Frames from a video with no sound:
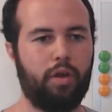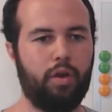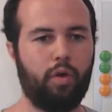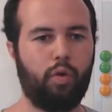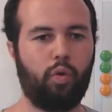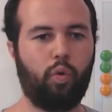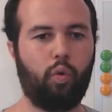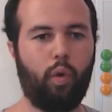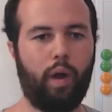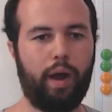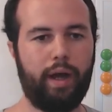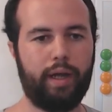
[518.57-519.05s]

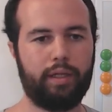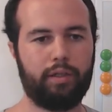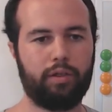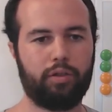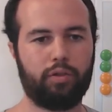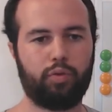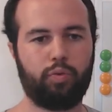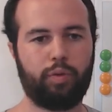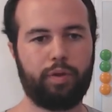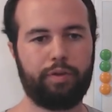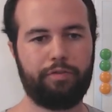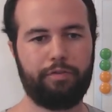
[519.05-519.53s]
Why
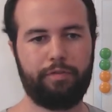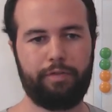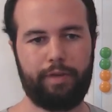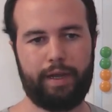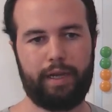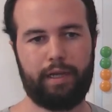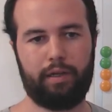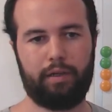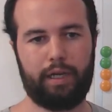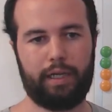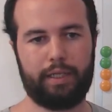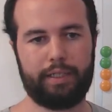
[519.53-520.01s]
don't we
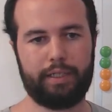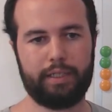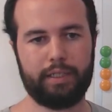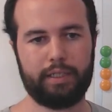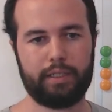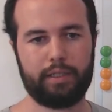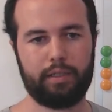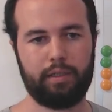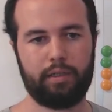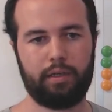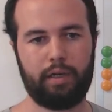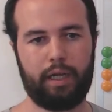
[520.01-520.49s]
fail a
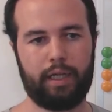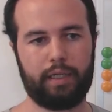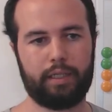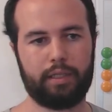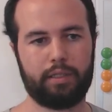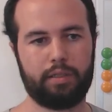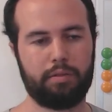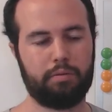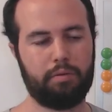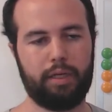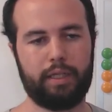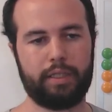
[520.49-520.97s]
disk? Let's
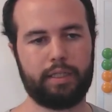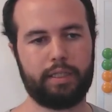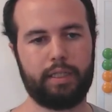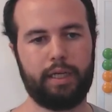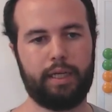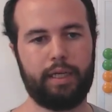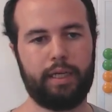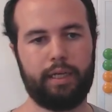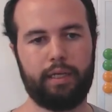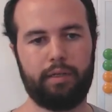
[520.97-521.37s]
tell